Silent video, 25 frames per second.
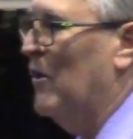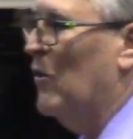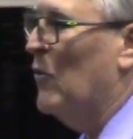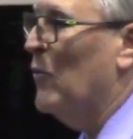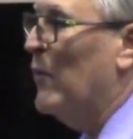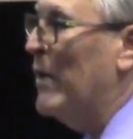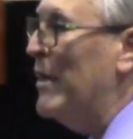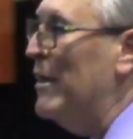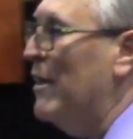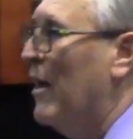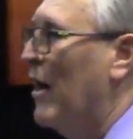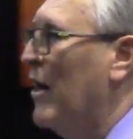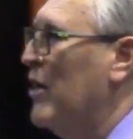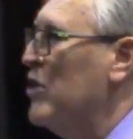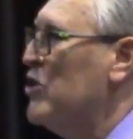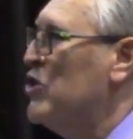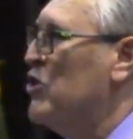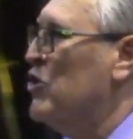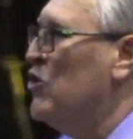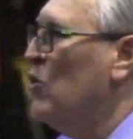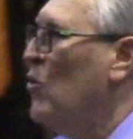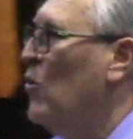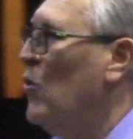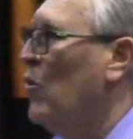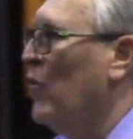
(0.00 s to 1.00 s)
When I
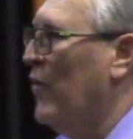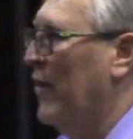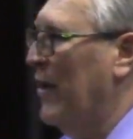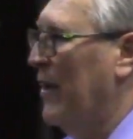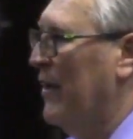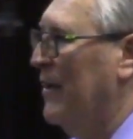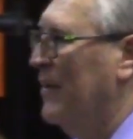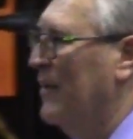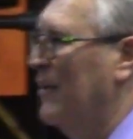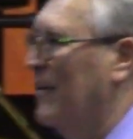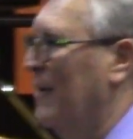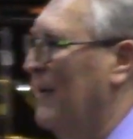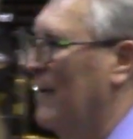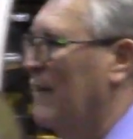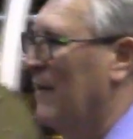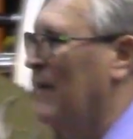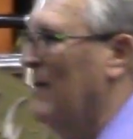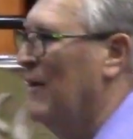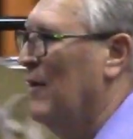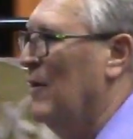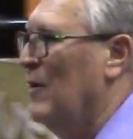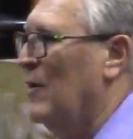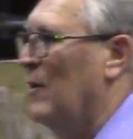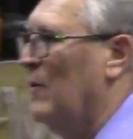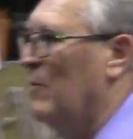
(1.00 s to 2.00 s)
saw that,
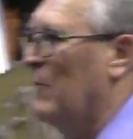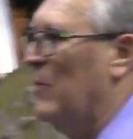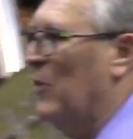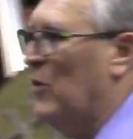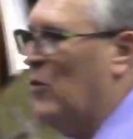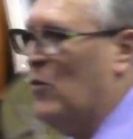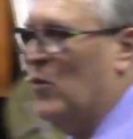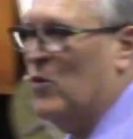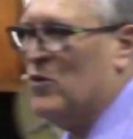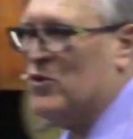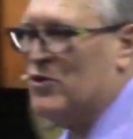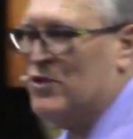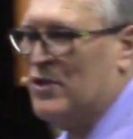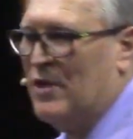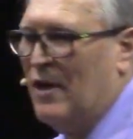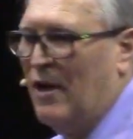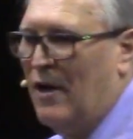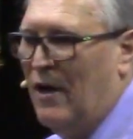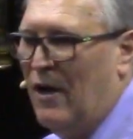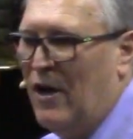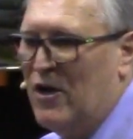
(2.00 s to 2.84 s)
because